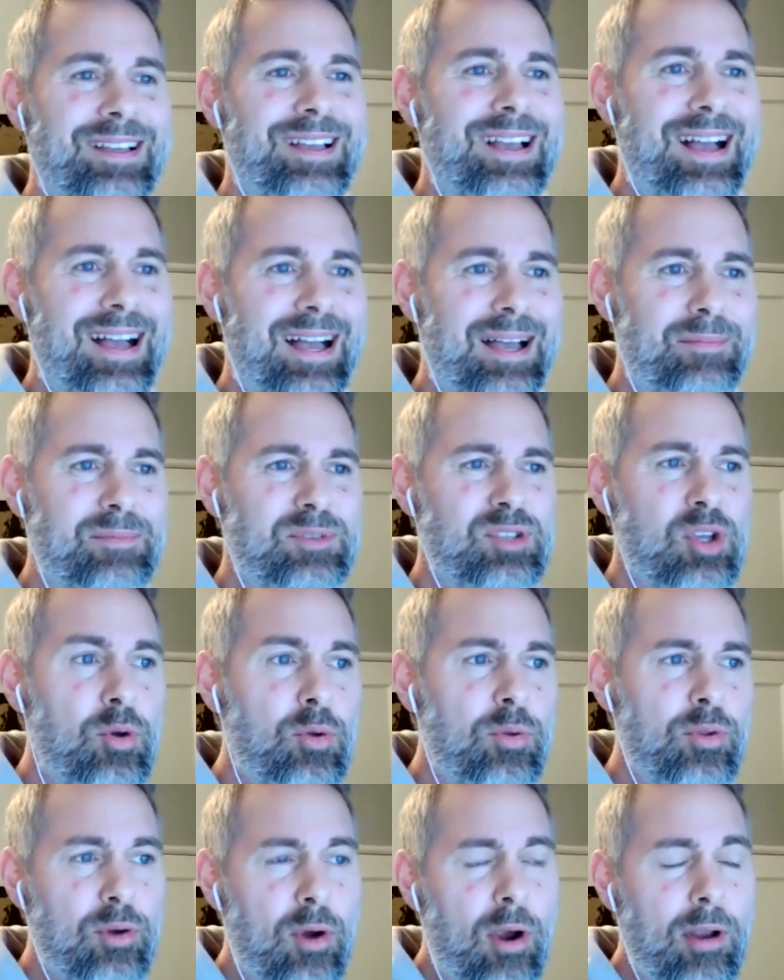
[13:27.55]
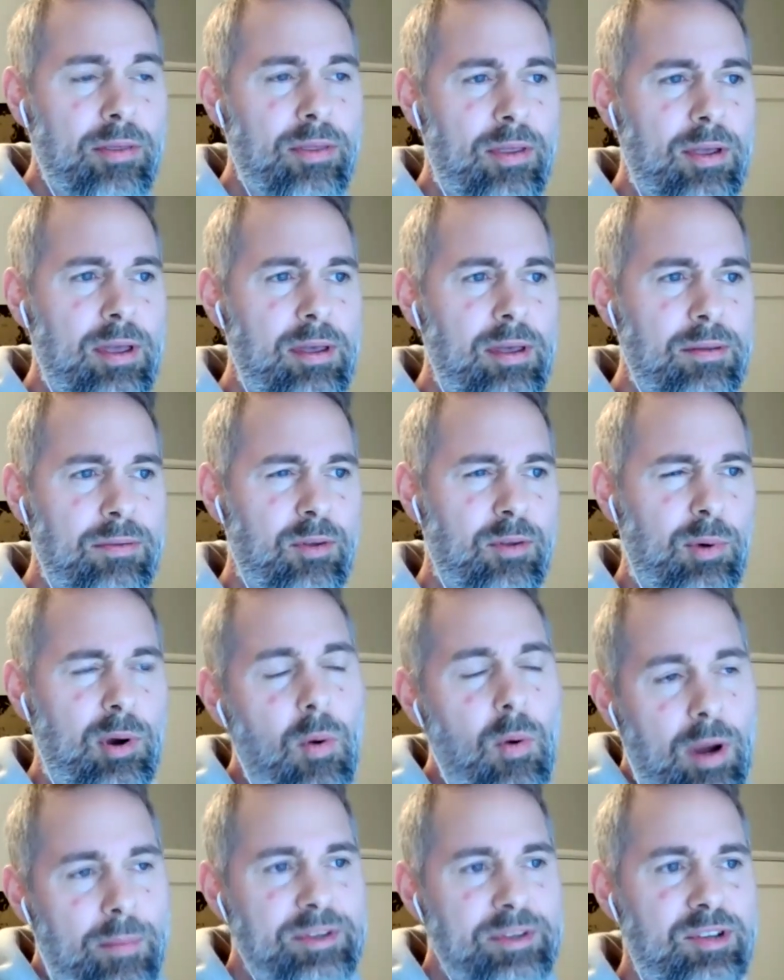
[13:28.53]
Um, so there are, the the
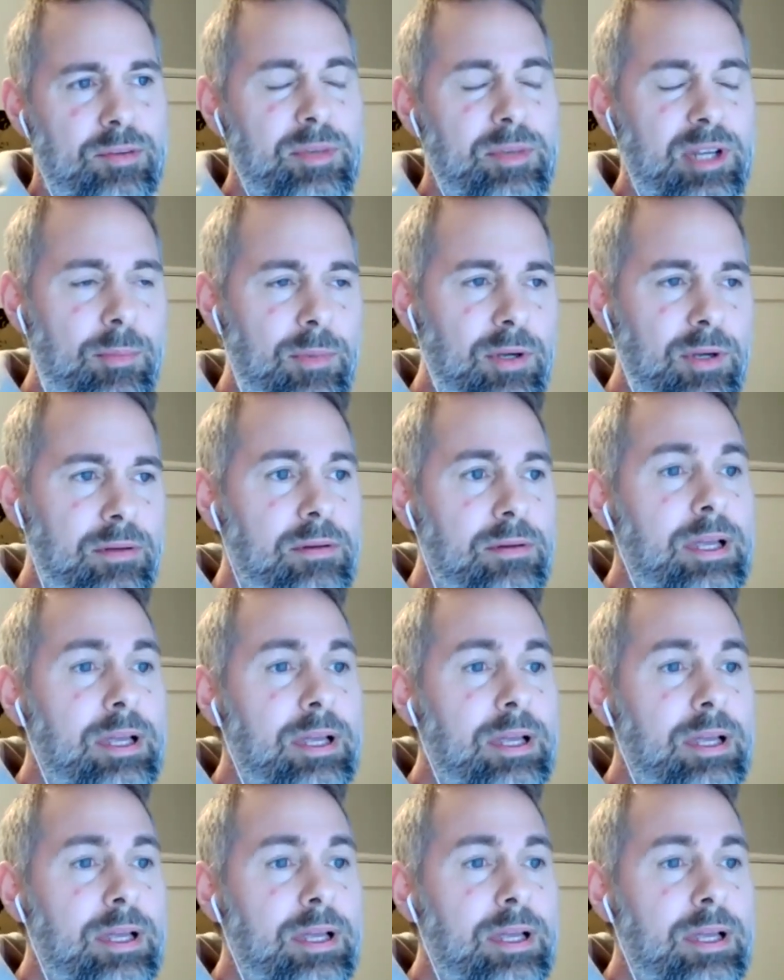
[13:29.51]
requirements are minimal,